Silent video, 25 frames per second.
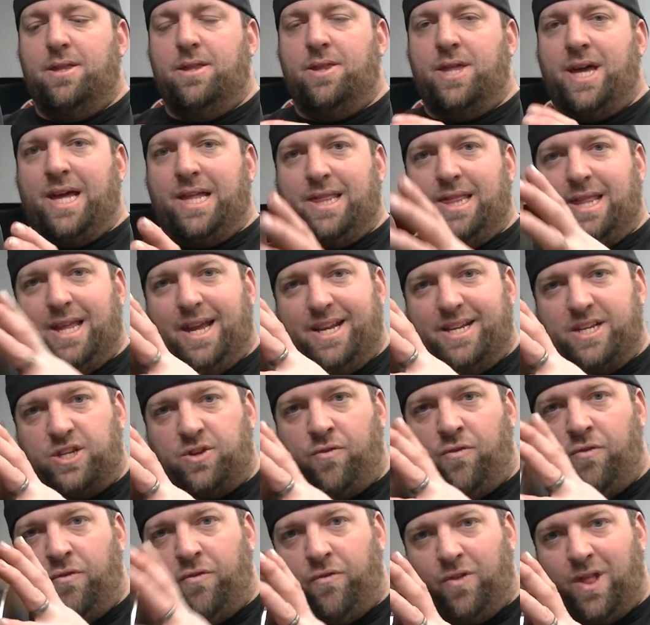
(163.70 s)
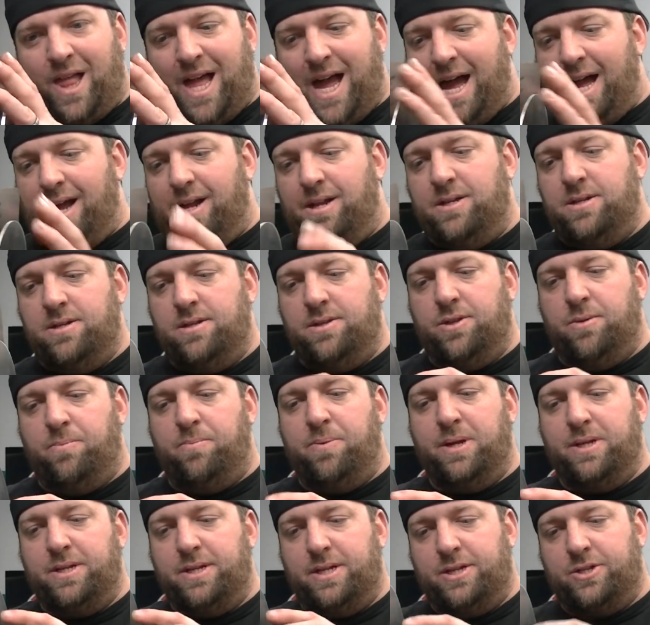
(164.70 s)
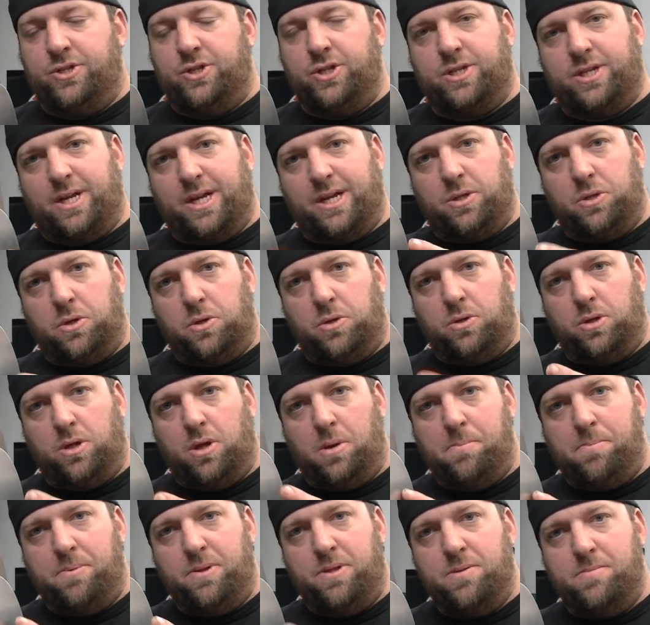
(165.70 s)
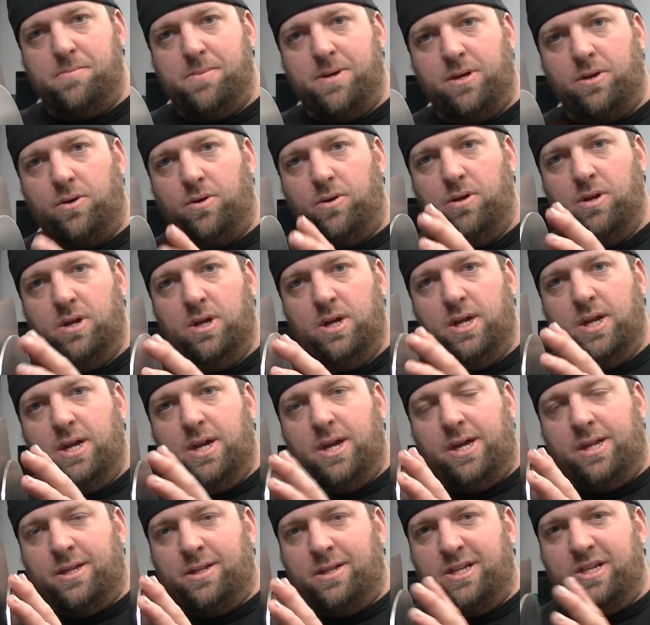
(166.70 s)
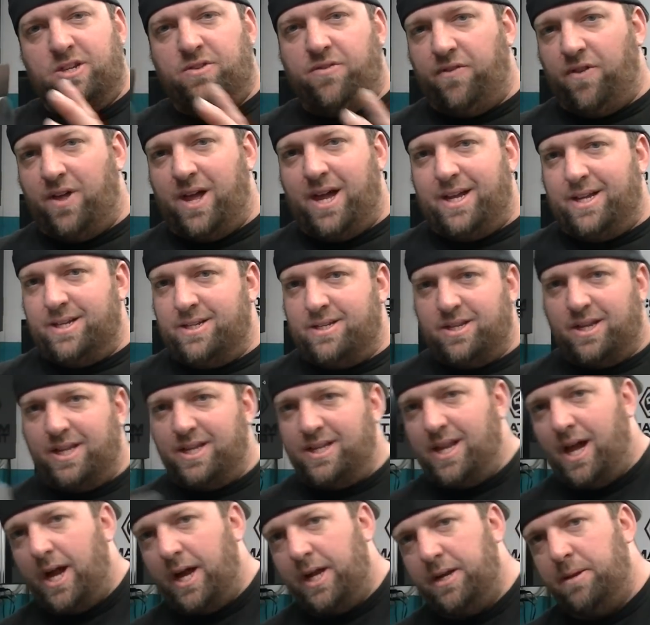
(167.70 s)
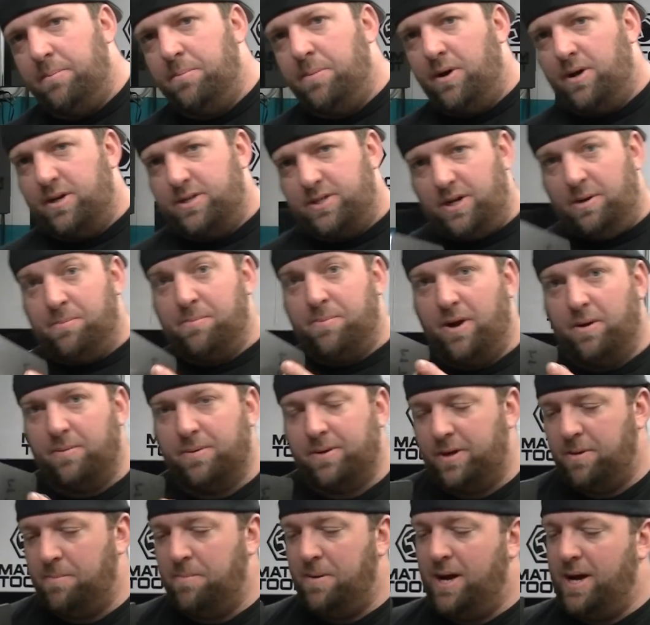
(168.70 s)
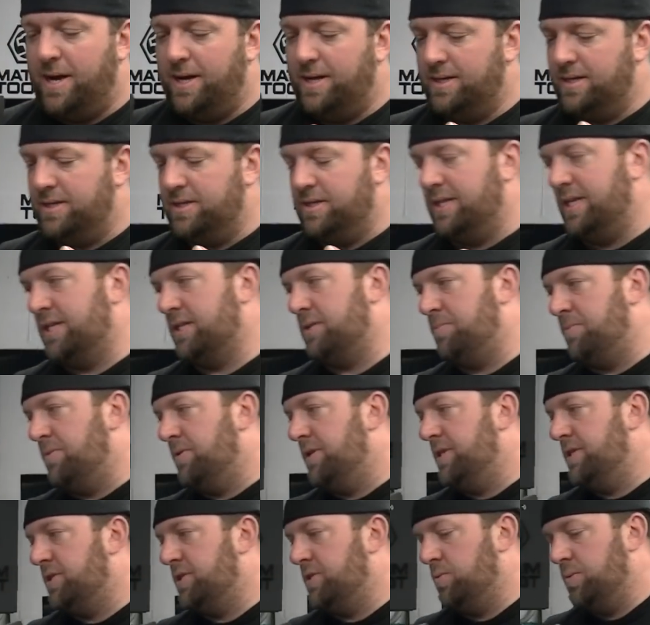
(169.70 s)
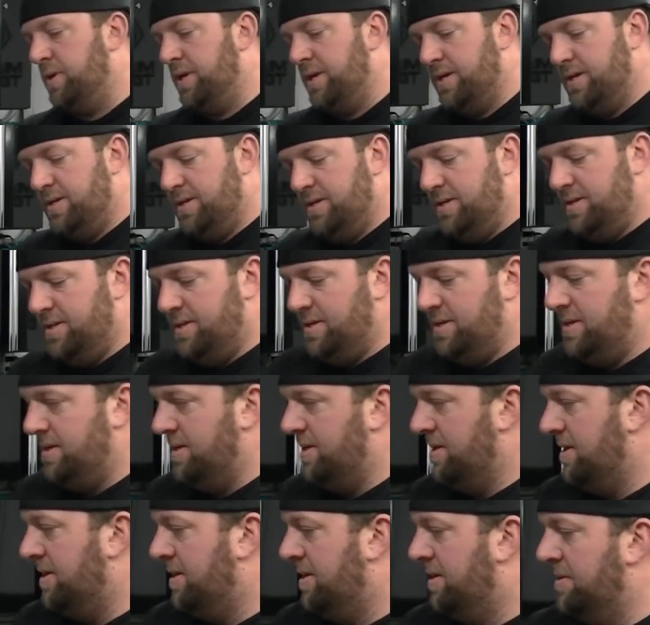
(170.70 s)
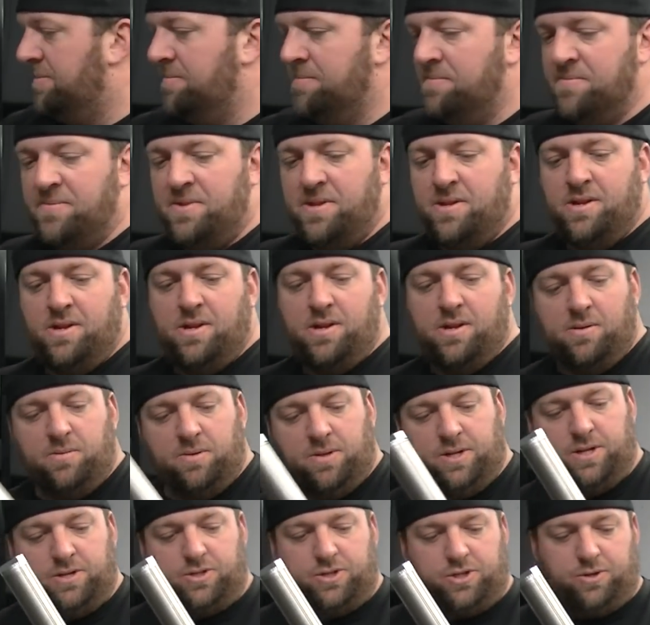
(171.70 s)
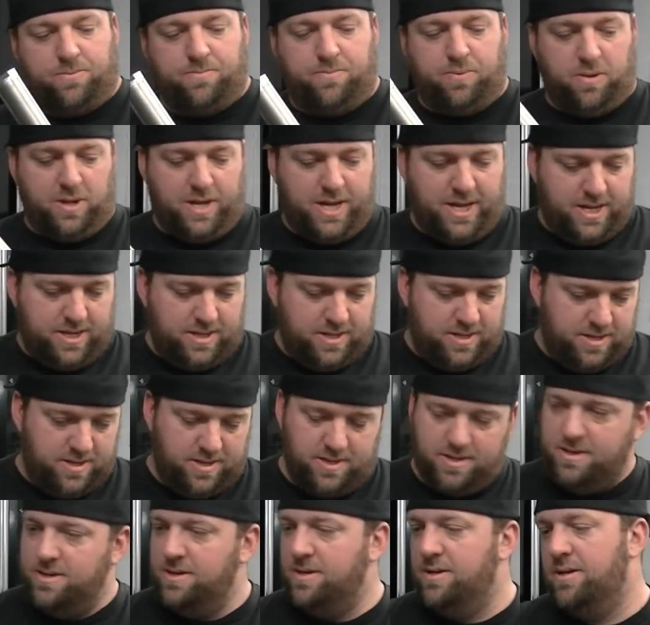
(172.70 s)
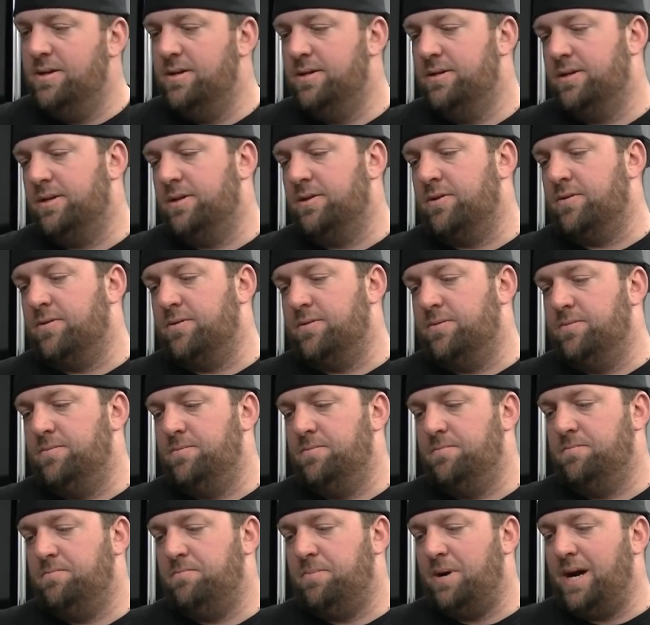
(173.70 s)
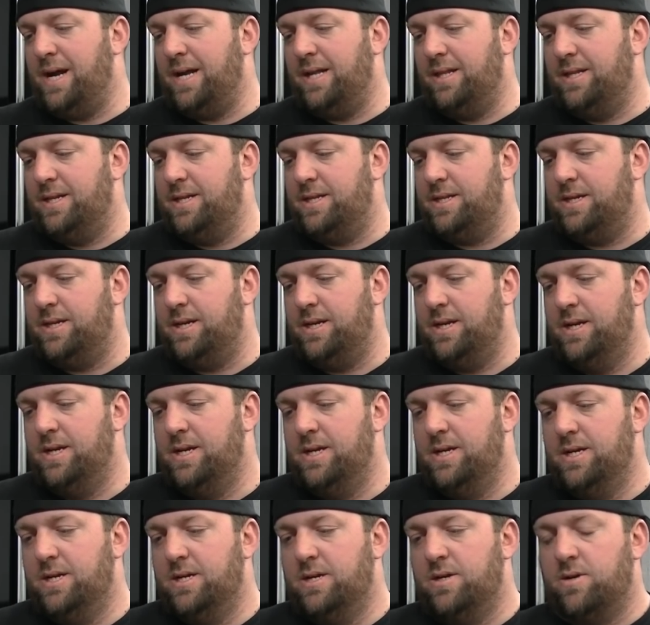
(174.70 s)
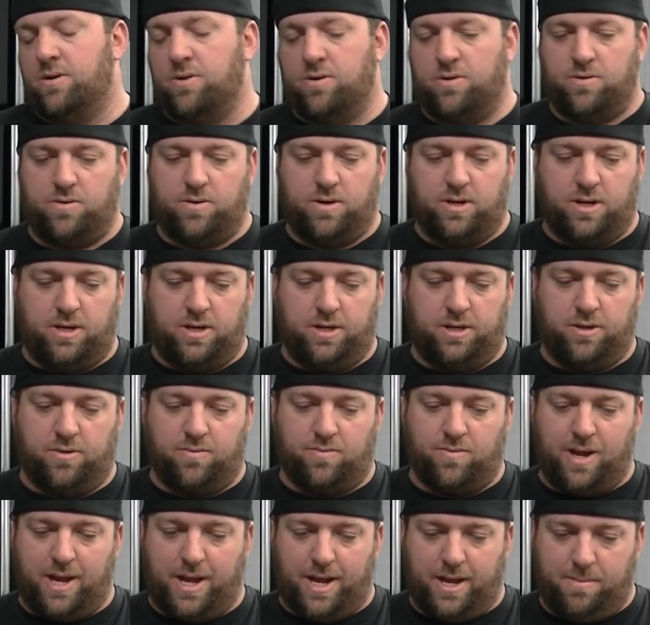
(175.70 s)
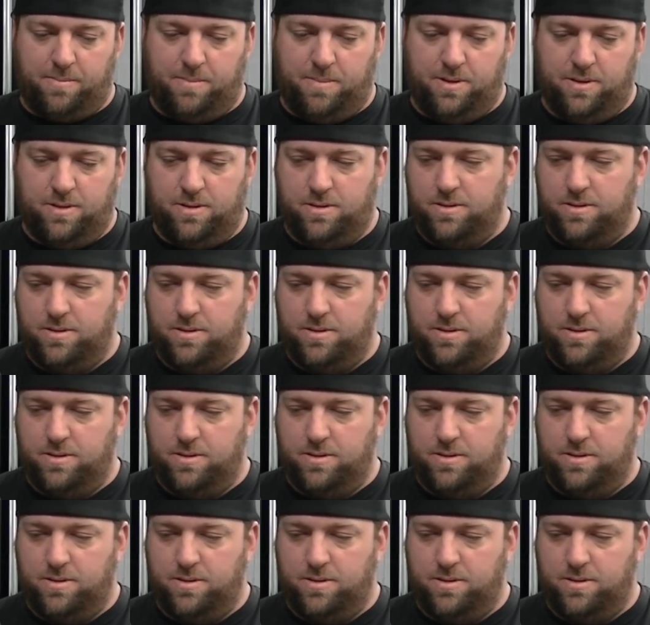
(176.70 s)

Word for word: that lays flat. It's just like a little lump in the middle, and it lays flat. It's like $90. I'm probably going to buy it because that's pretty sweet. Well, there's your plate, your pilot, or your ram,